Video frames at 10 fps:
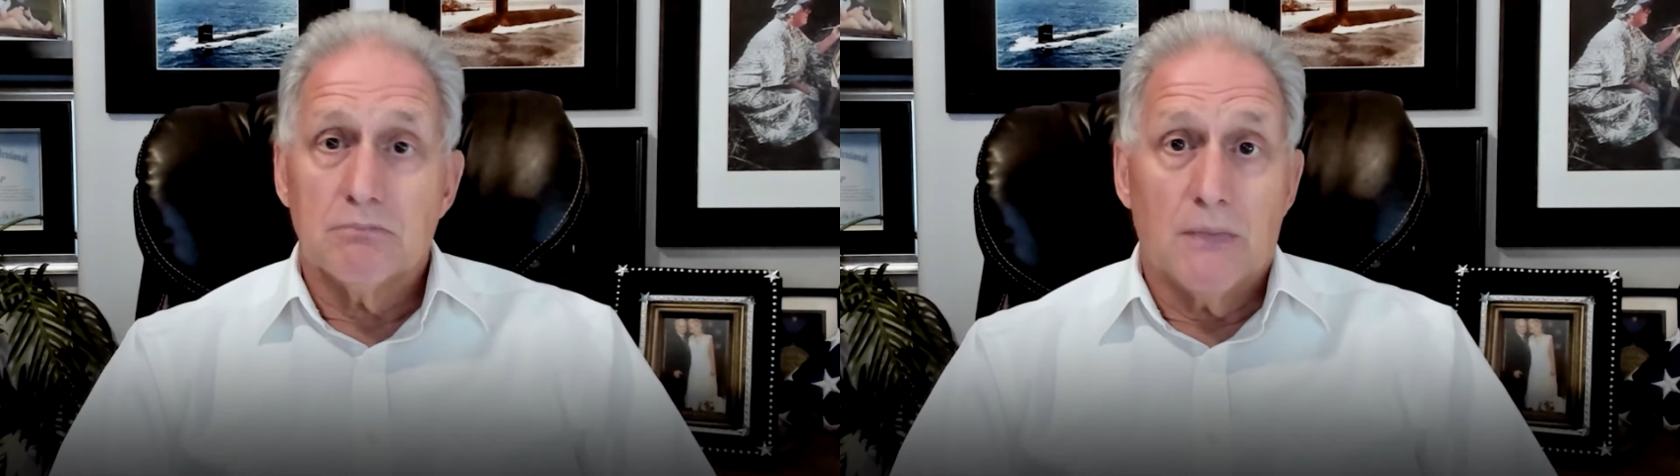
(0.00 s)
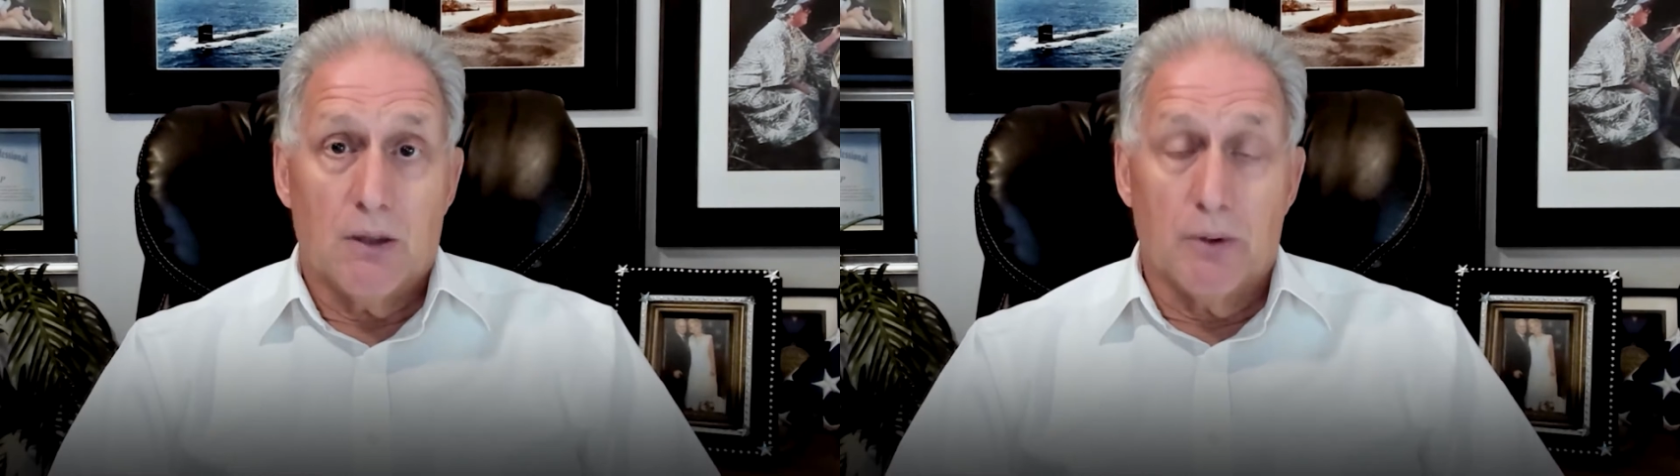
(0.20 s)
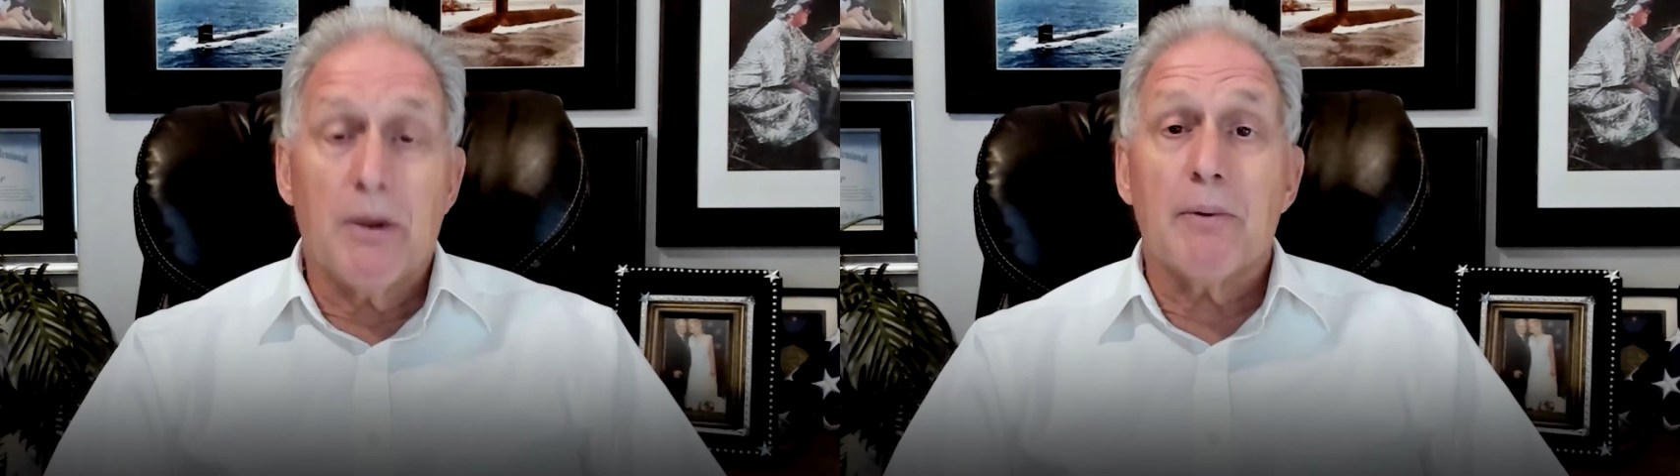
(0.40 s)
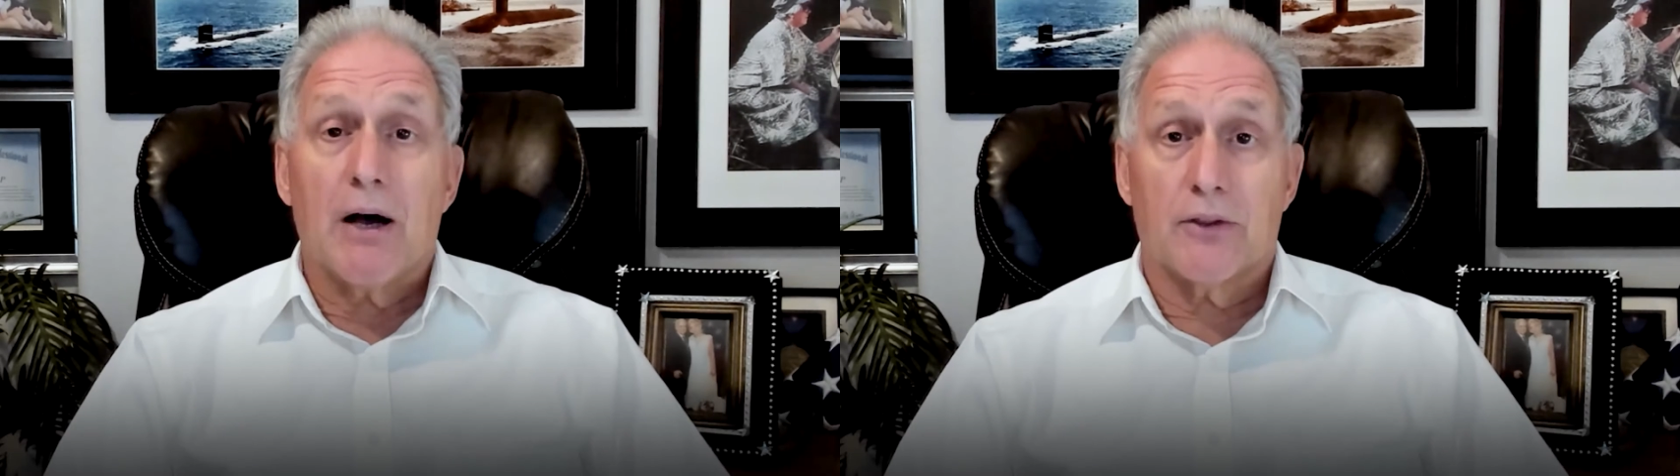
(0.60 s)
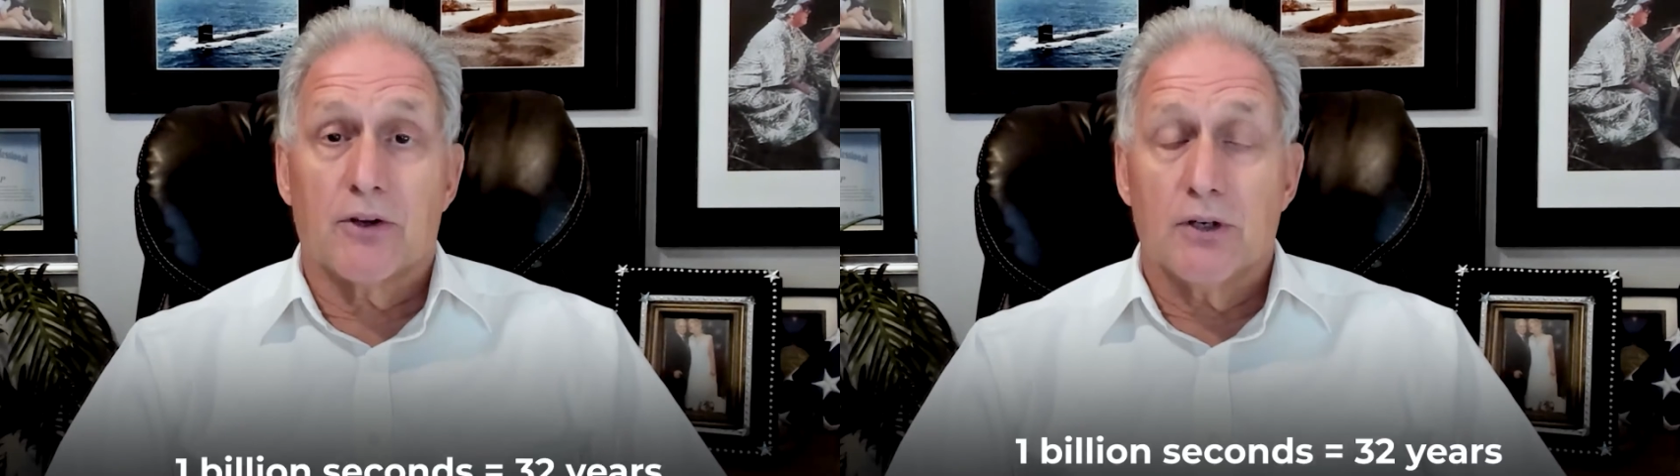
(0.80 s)
it would be
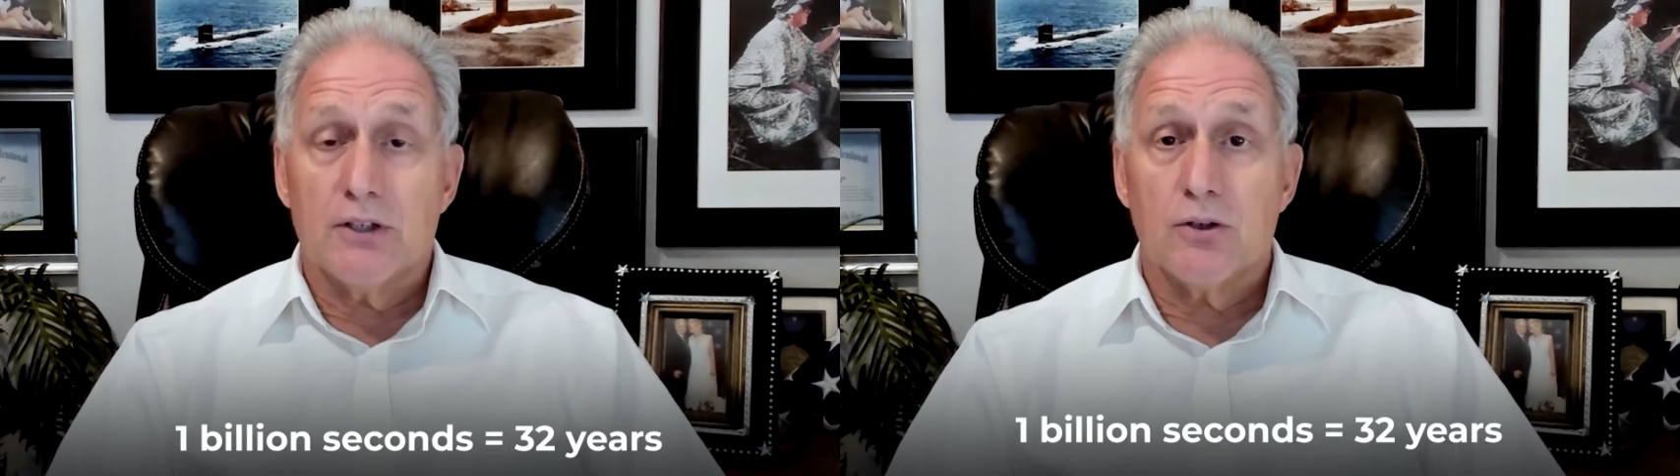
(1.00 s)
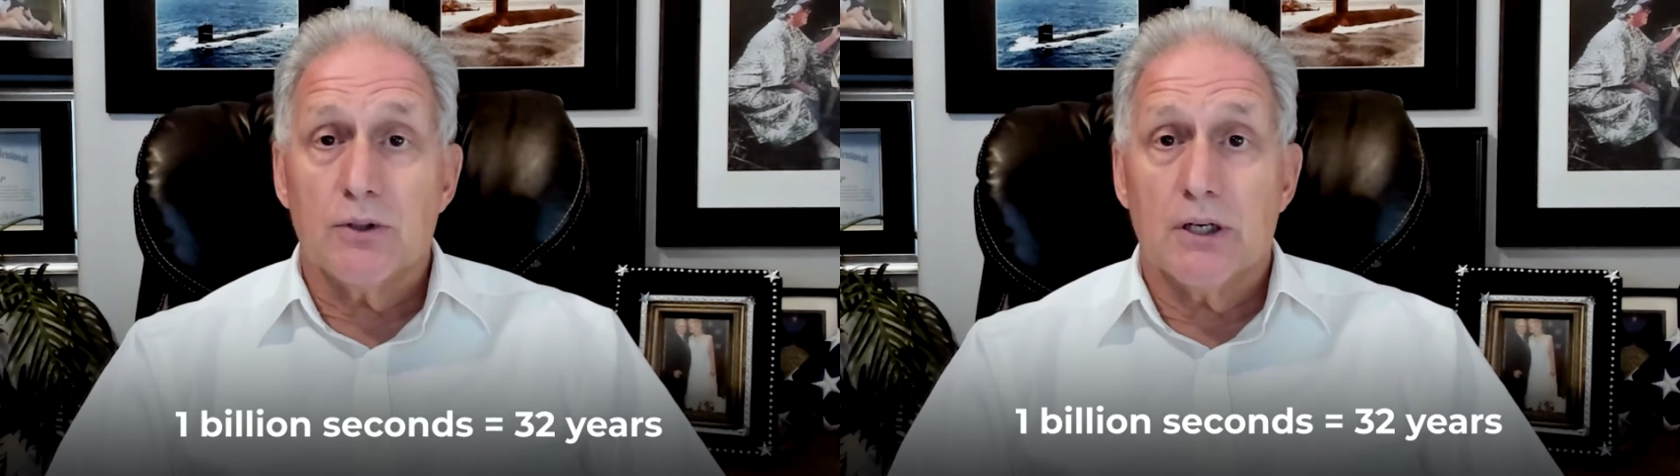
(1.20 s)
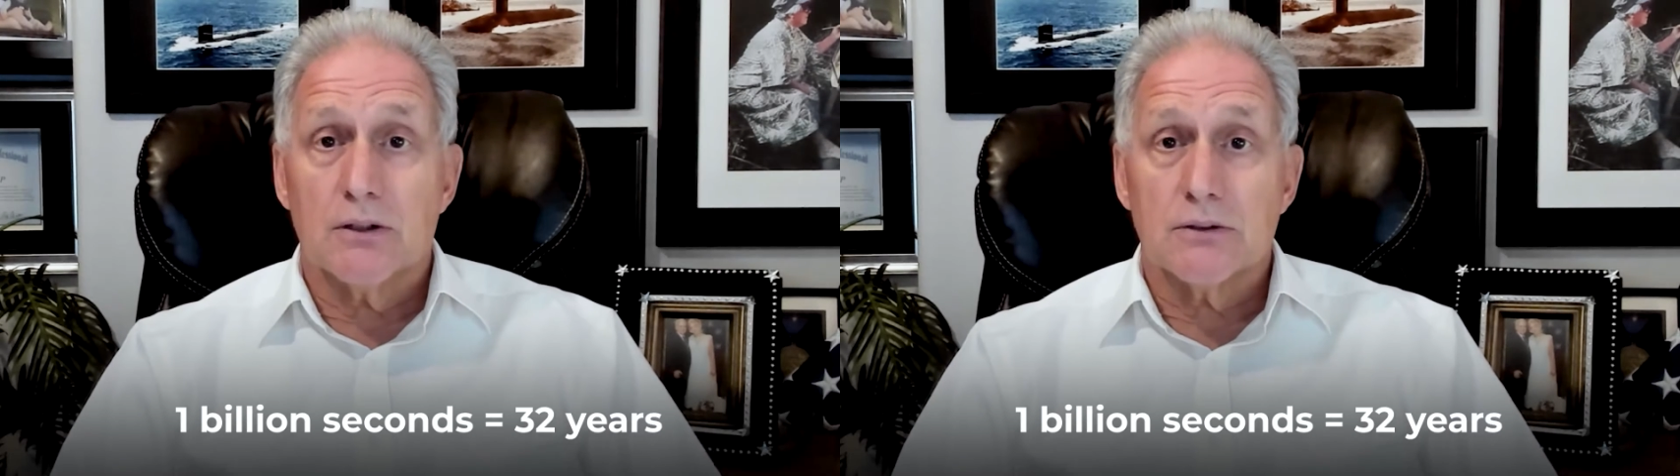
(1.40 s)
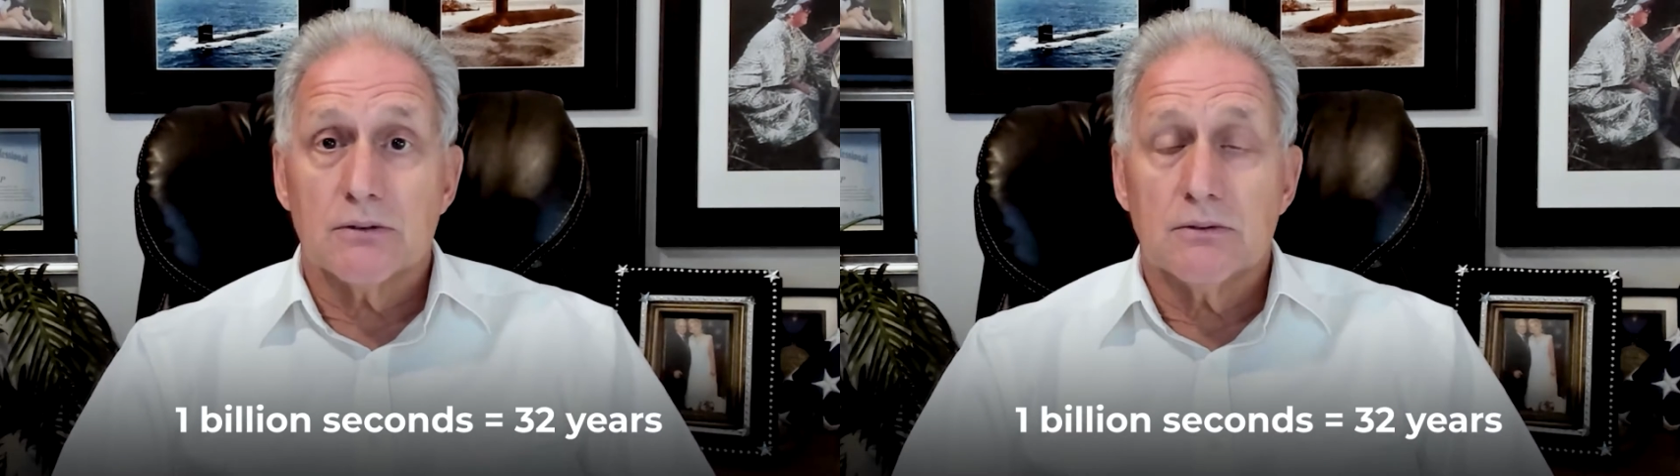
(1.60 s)
about 32 years.